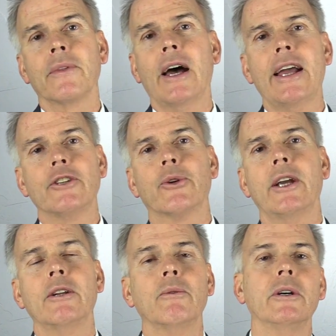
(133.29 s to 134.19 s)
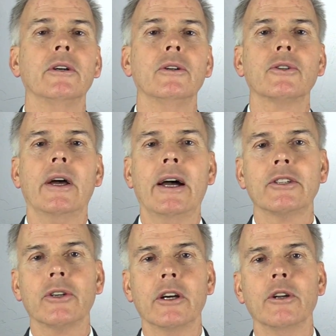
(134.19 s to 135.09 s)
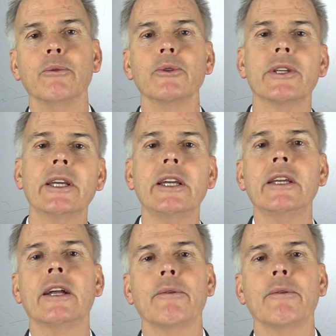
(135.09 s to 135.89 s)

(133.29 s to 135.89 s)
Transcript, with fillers: I had training wheels, I started a routine,